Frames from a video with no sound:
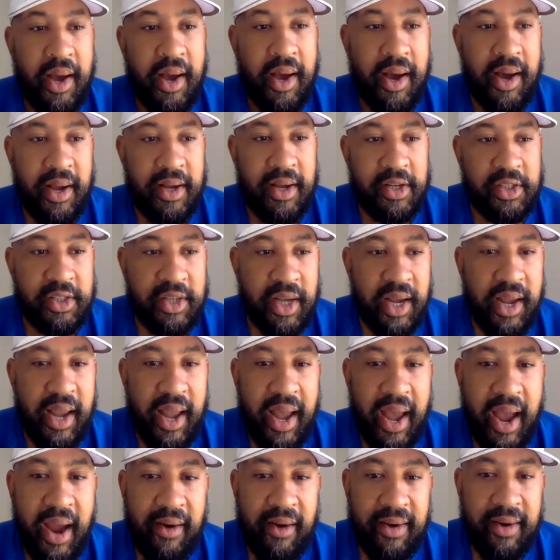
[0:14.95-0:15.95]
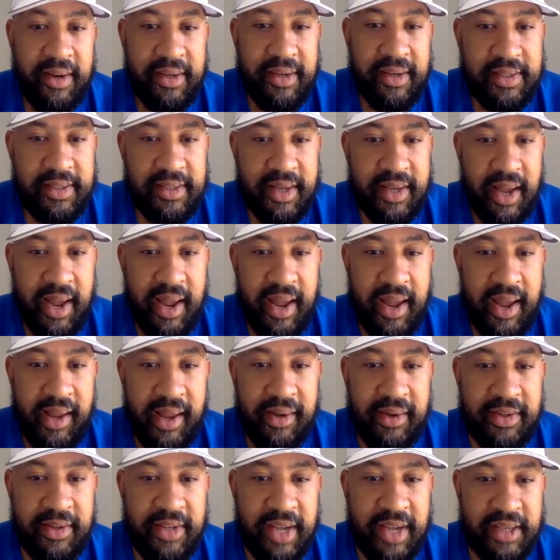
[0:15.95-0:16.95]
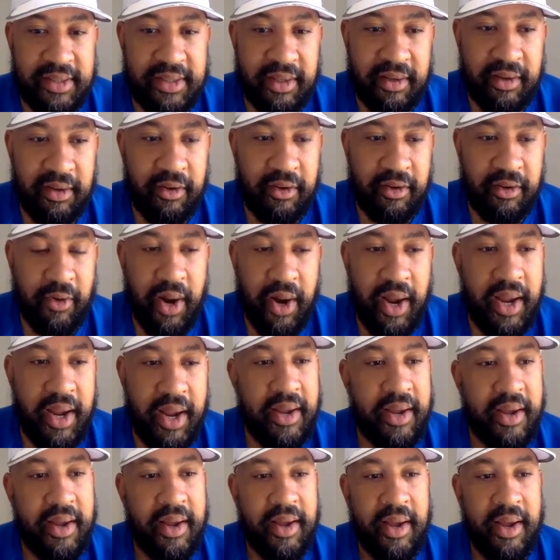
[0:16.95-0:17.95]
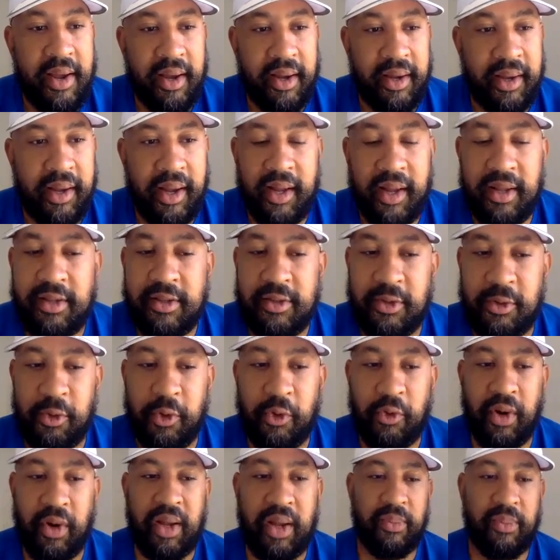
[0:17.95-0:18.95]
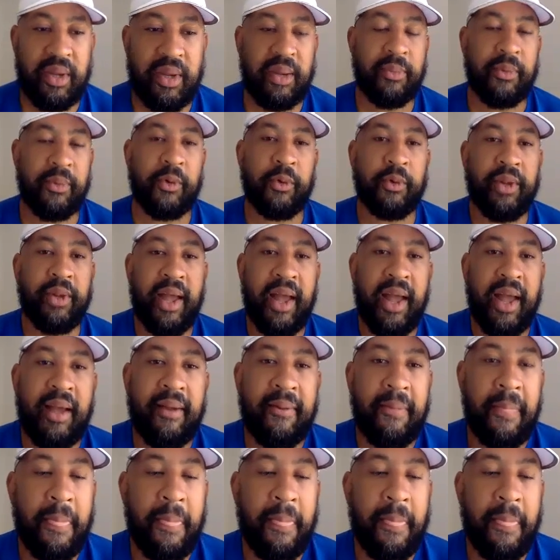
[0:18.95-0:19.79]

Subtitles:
Shae Harris and Jessica Gray. Again, two great people that,